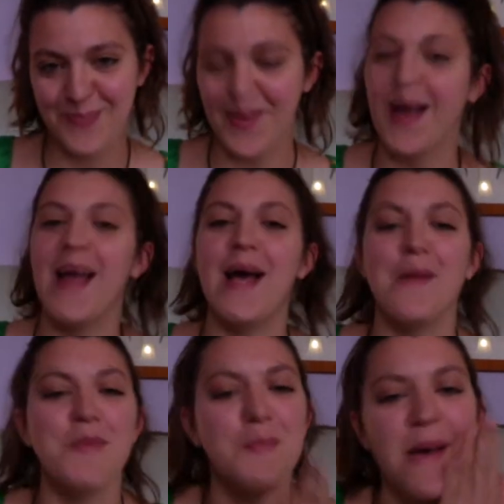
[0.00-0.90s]
I
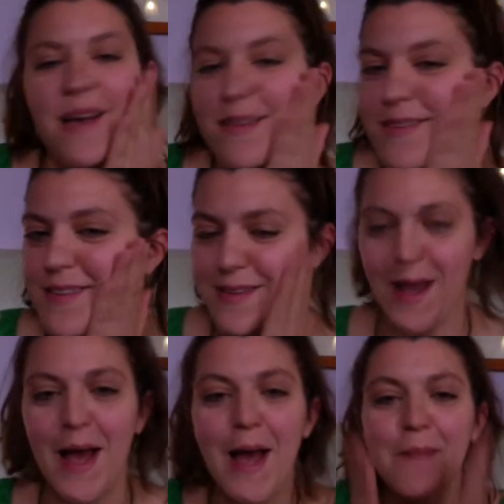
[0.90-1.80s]
am the best.
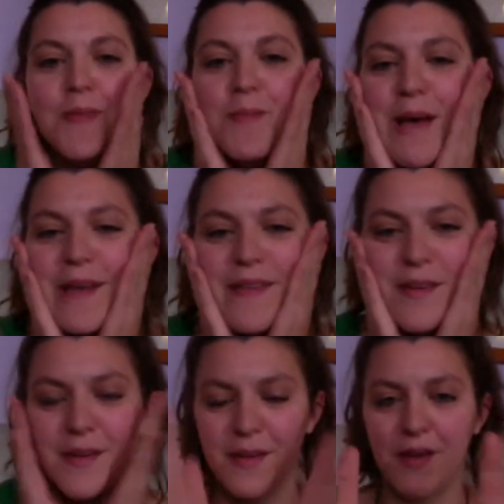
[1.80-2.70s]
I am the
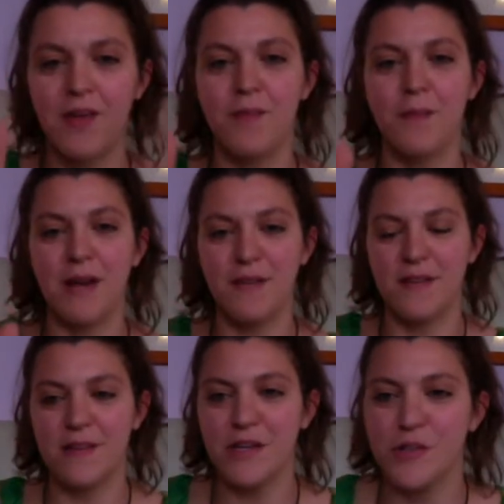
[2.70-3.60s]
best
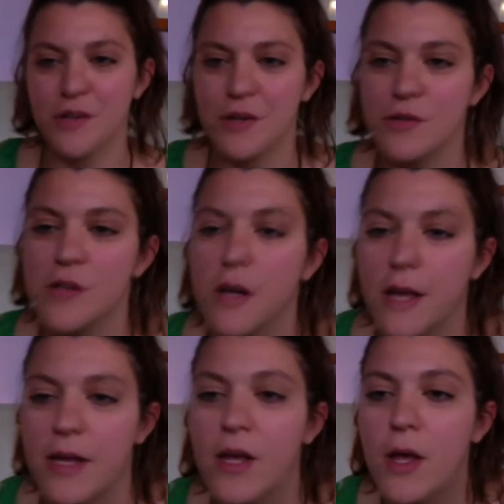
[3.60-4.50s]
manifestation coach.
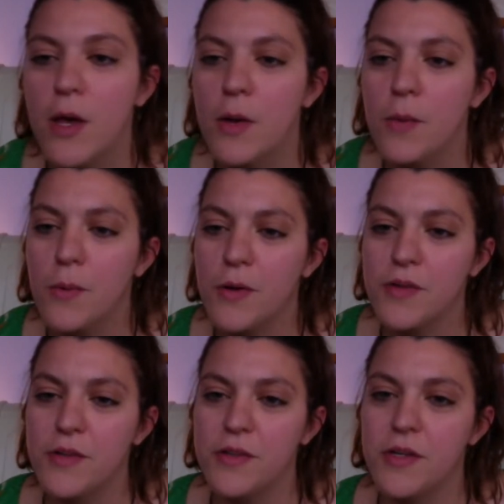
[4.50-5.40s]
Okay, what
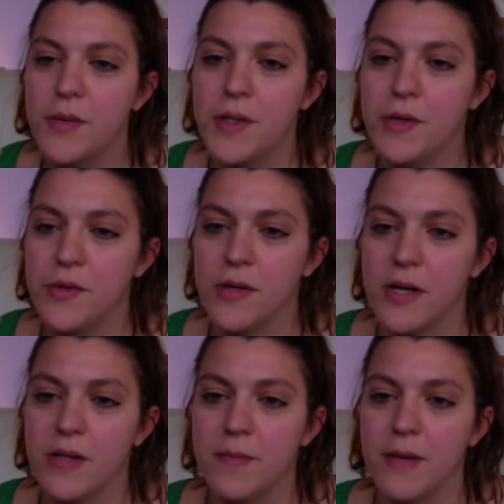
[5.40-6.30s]
do you do when you're trying
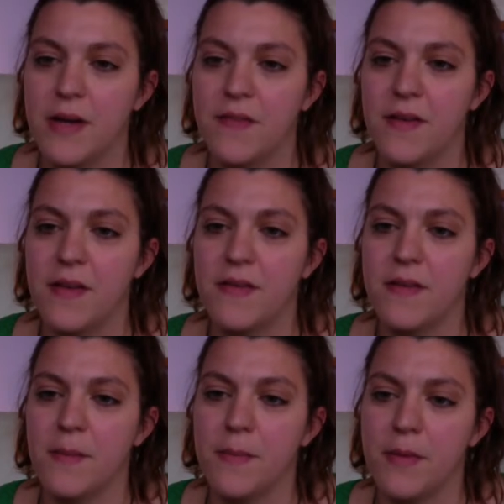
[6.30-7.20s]
to manifest
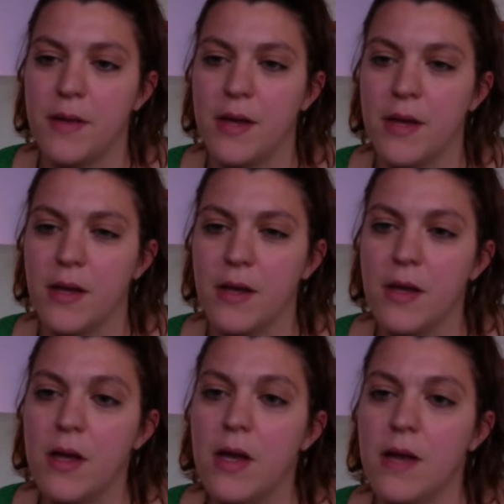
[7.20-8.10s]
something?
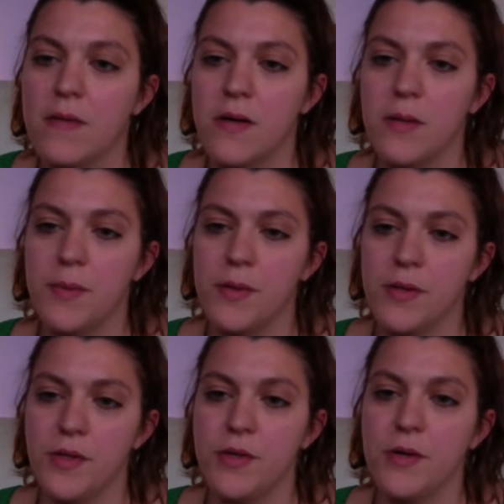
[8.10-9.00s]
Example, a
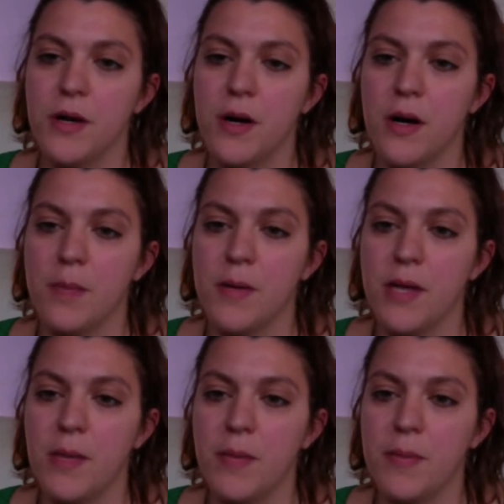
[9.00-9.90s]
new car, but
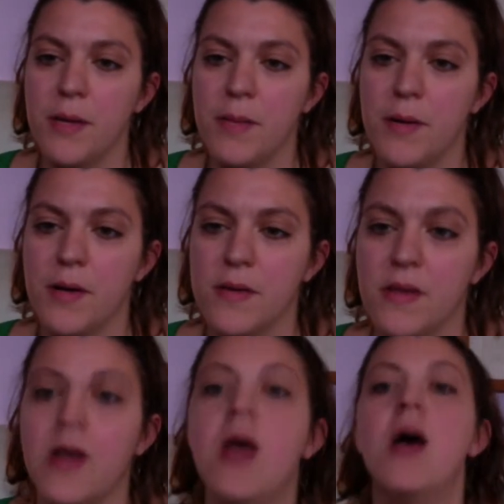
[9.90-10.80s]
people keep asking.